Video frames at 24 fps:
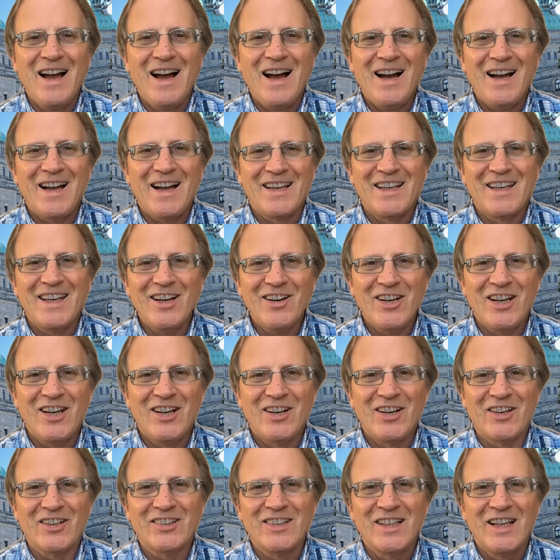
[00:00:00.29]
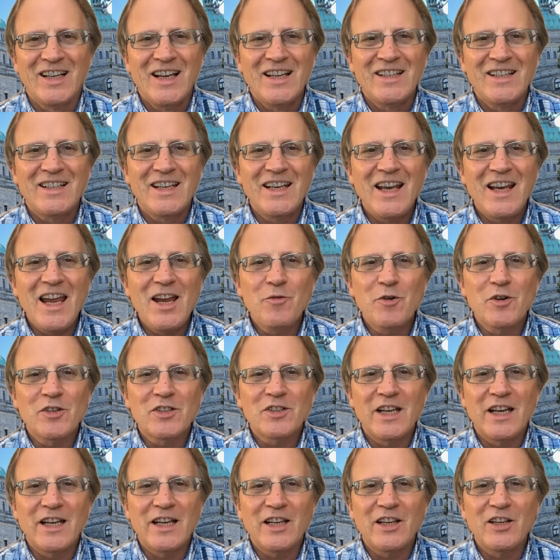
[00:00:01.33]
Hi, Gary here. Today we're
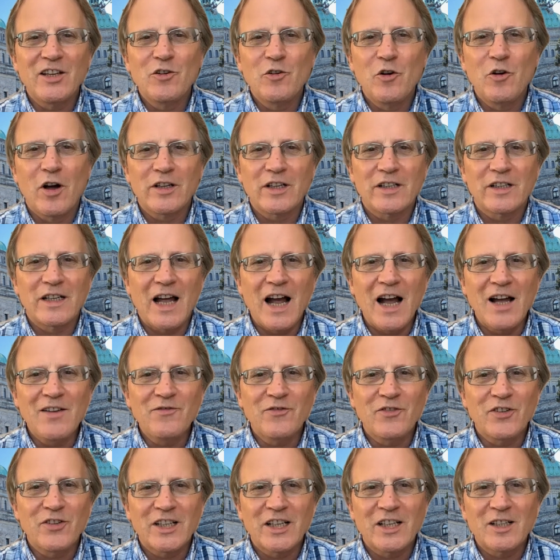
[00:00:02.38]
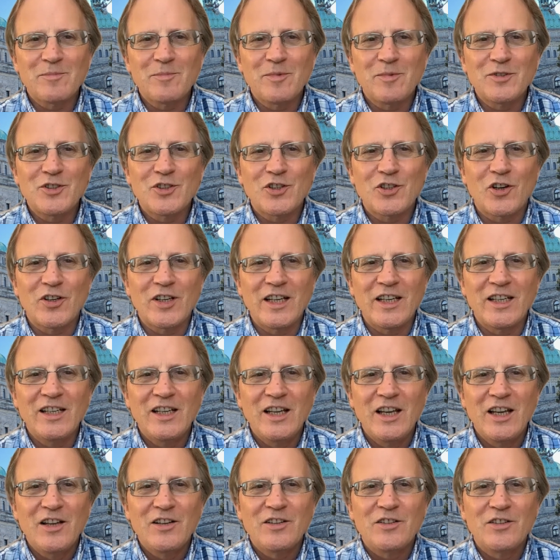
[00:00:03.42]
taking you on an unforgettable journey
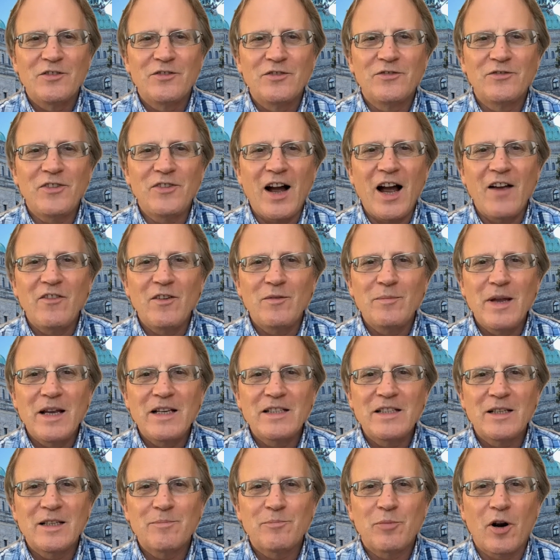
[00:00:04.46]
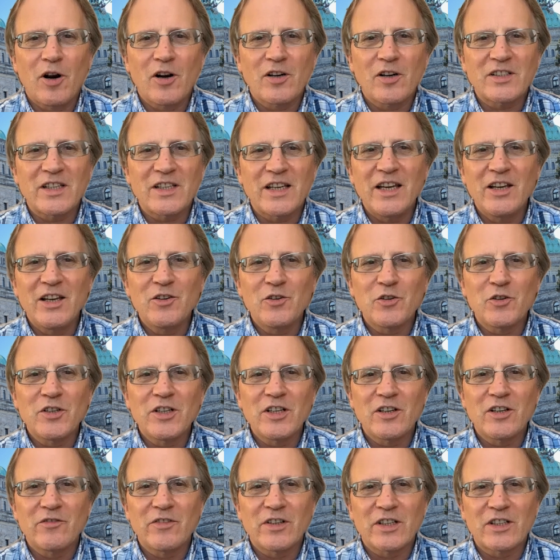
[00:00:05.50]
to five amazing parks in or
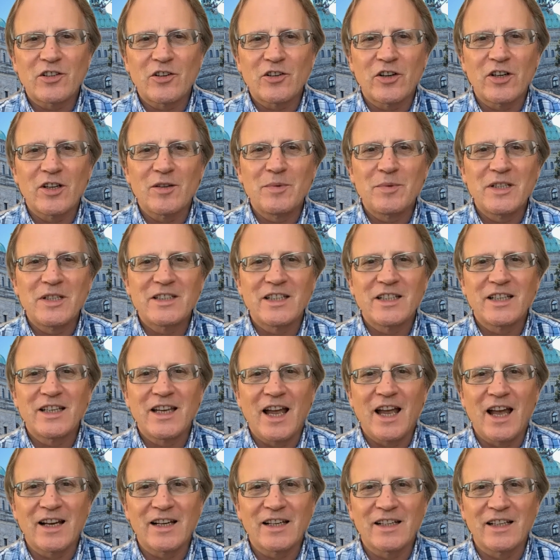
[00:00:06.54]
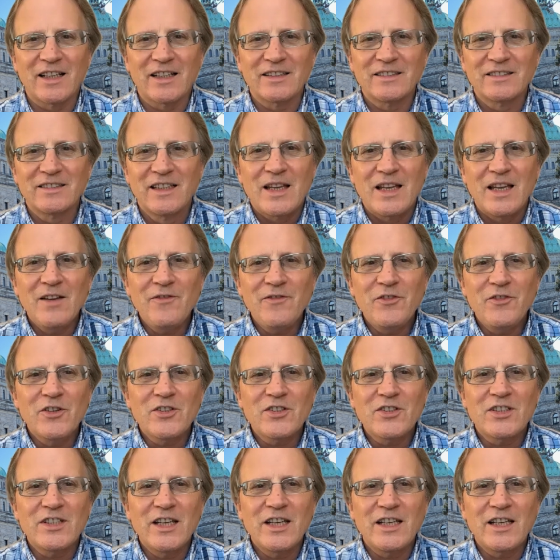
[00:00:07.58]
near Victoria, BC, Canada. If you're
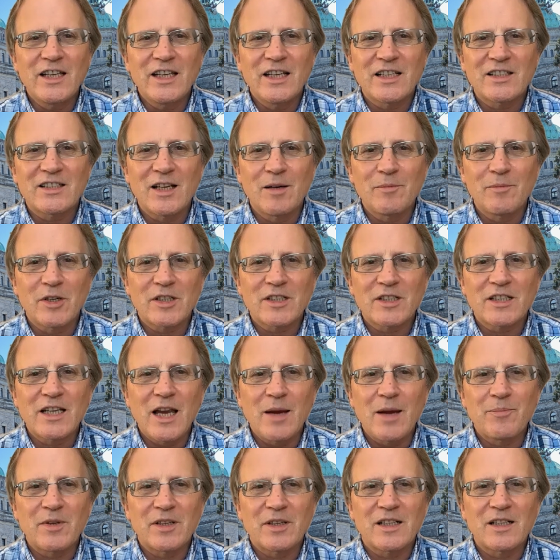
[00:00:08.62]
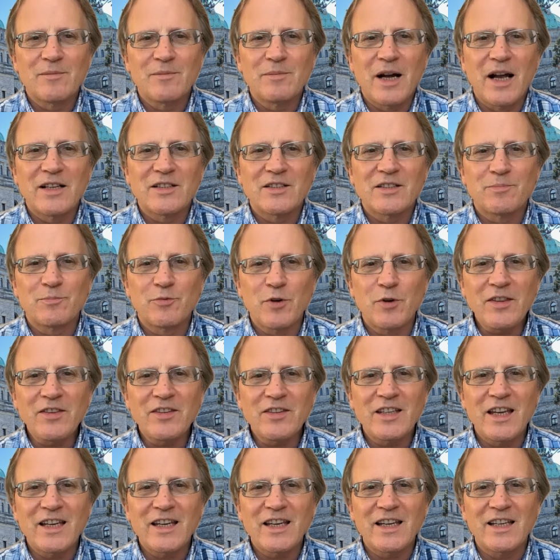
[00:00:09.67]
seeking a summer escape that combines
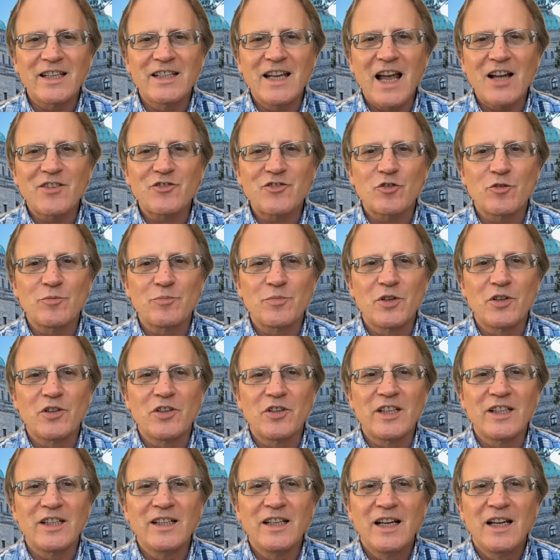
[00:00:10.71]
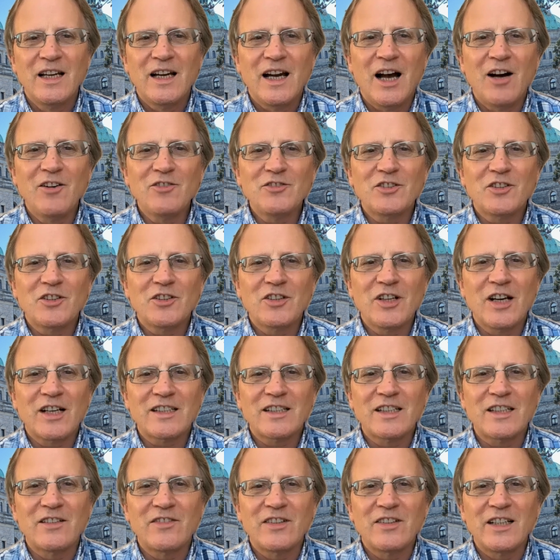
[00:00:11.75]
breathtaking natural beauty, outdoor
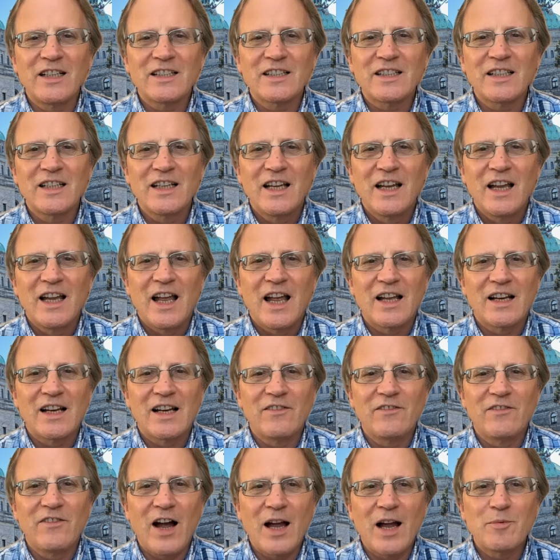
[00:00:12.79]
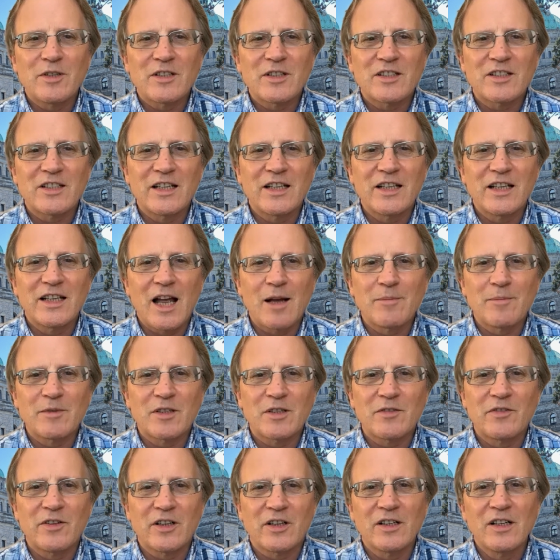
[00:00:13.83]
activities, and a vibrant city
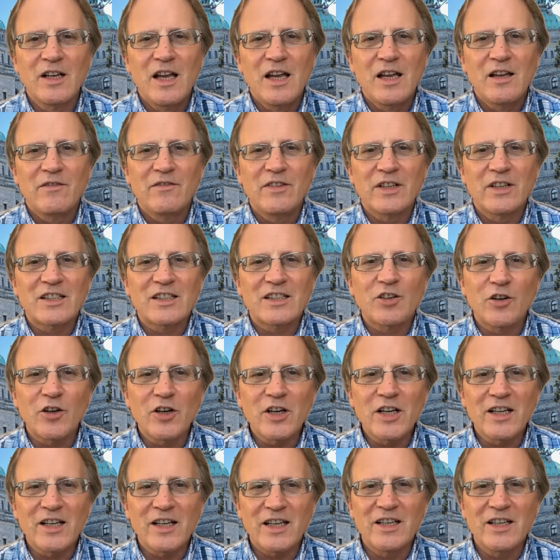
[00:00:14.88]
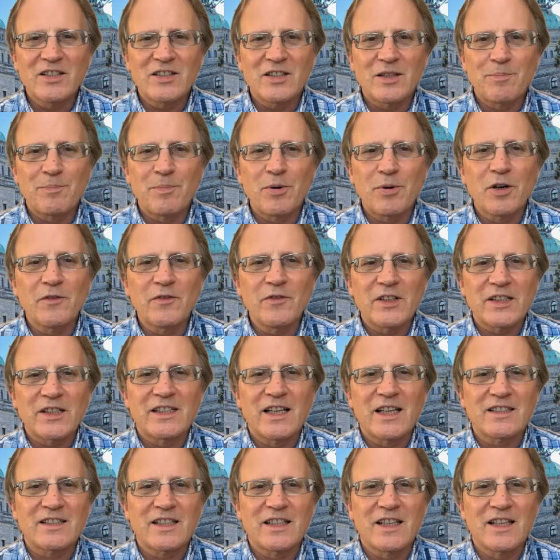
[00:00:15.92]
atmosphere, Victoria is the perfect
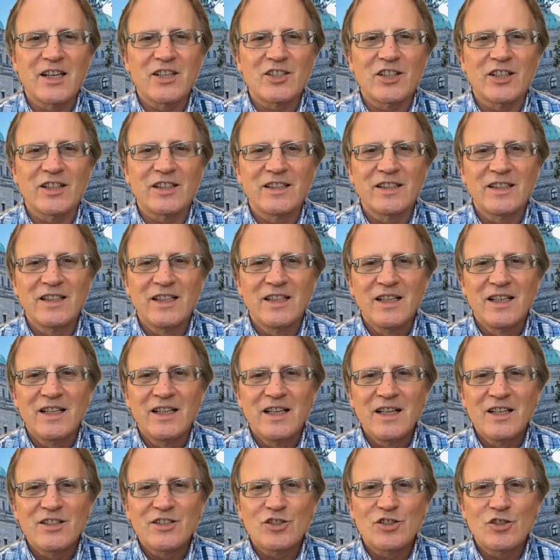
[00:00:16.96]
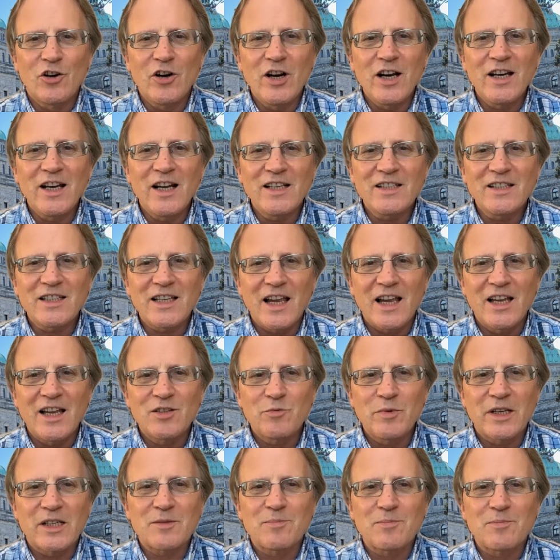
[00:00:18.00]
destination. Join us
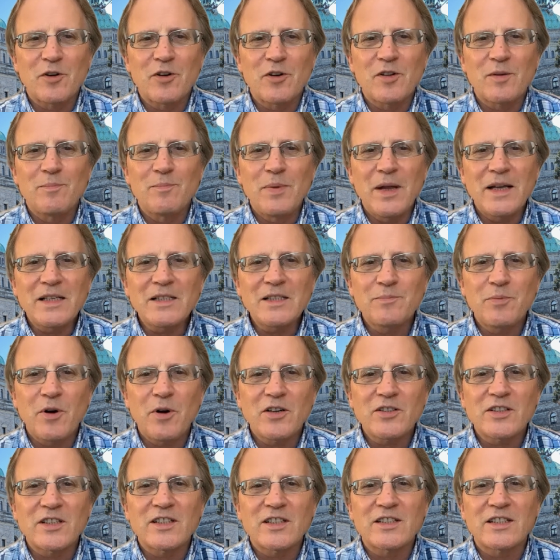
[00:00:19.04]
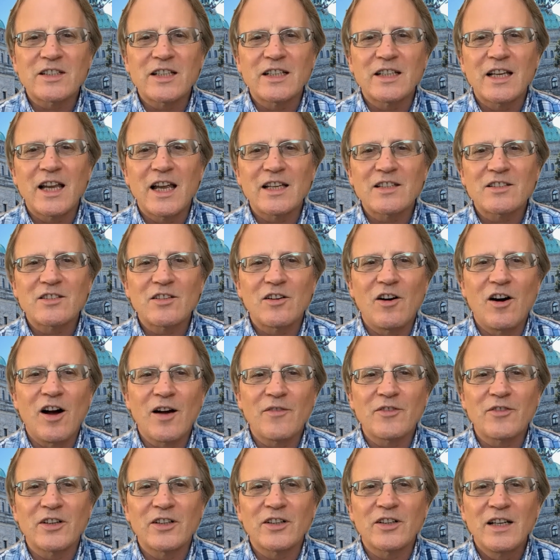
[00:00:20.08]
as we explore the best parks the city has to
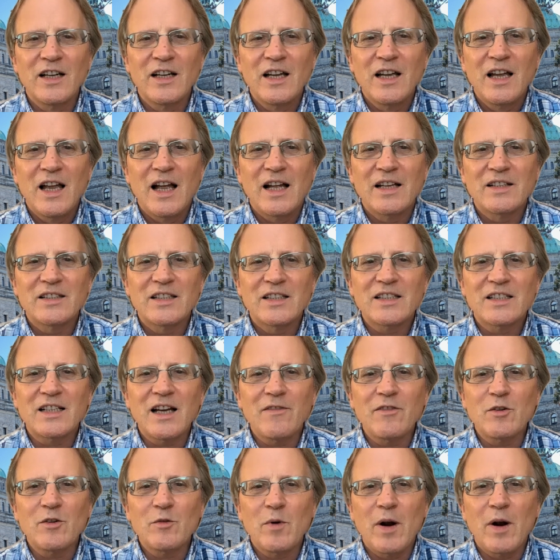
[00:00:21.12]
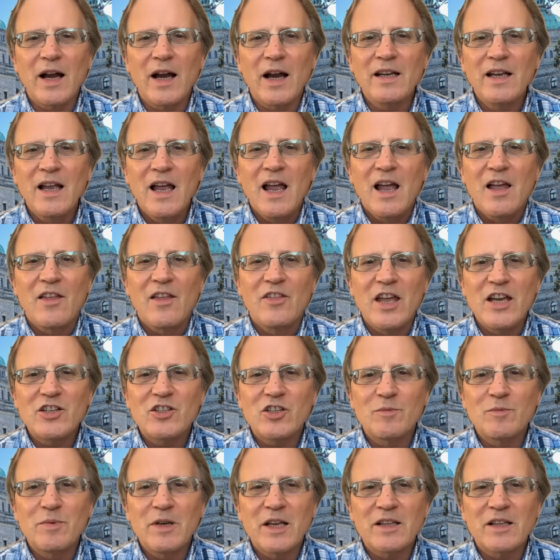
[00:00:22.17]
offer and discover why they
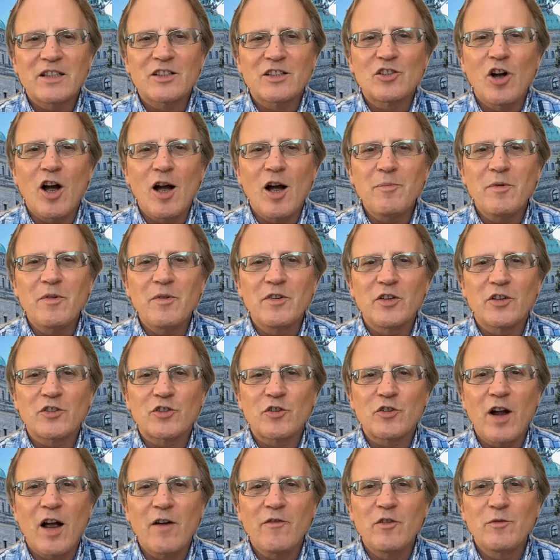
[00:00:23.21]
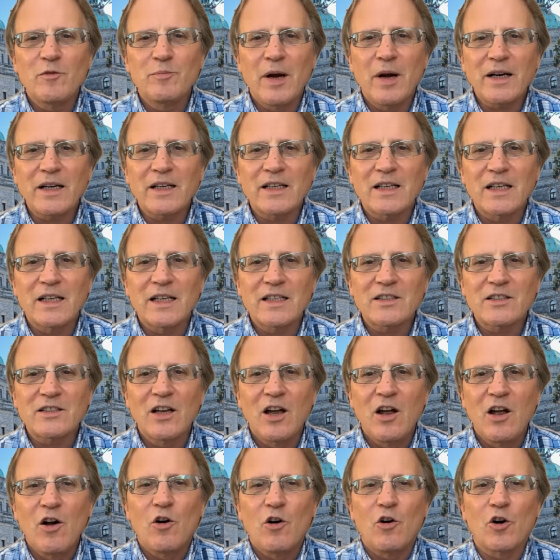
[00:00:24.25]
should be at the top of your travel bucket
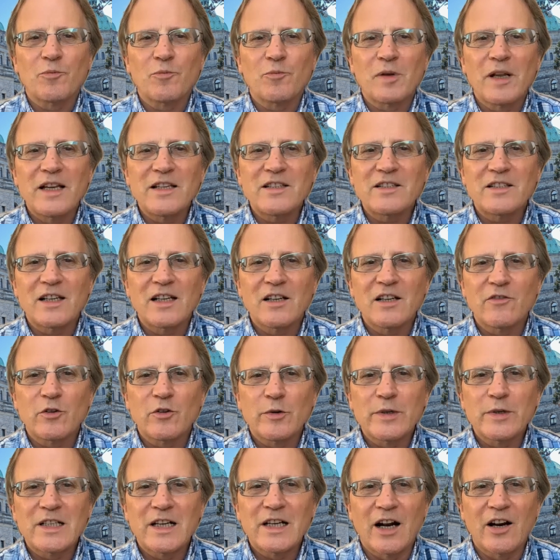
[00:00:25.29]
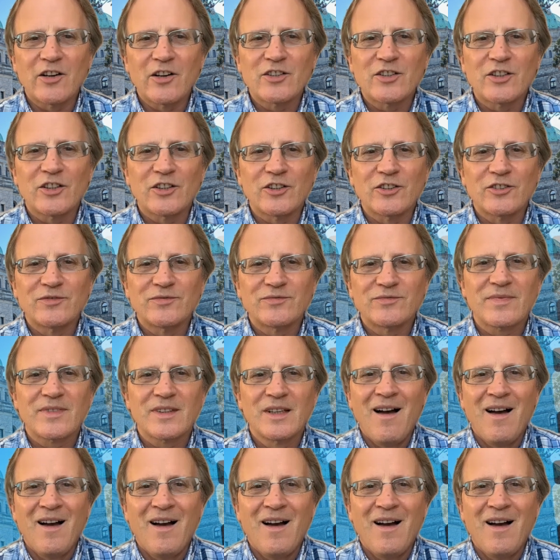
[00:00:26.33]
list or place to live or retire to.